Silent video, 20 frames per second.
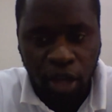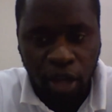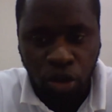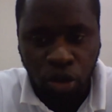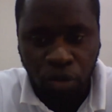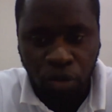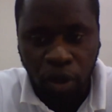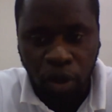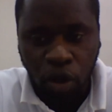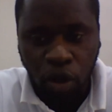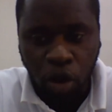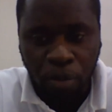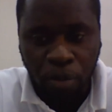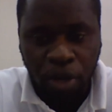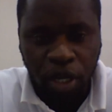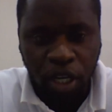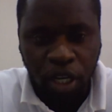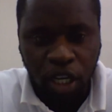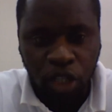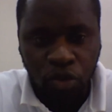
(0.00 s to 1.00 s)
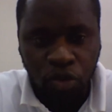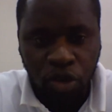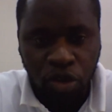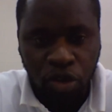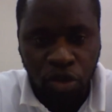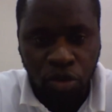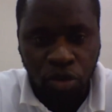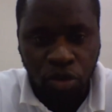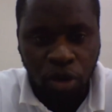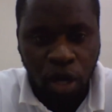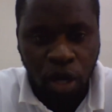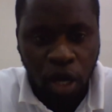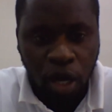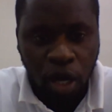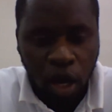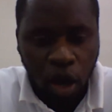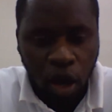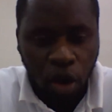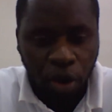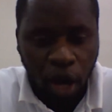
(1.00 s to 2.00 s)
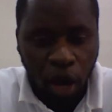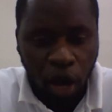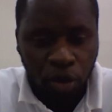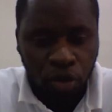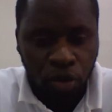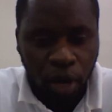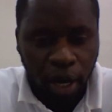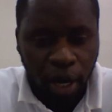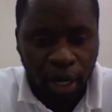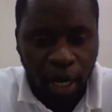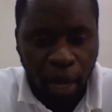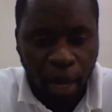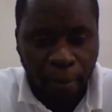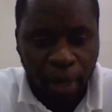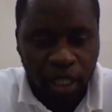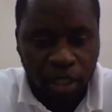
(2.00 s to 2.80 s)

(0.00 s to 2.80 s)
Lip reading: So we will communicate with you on how you can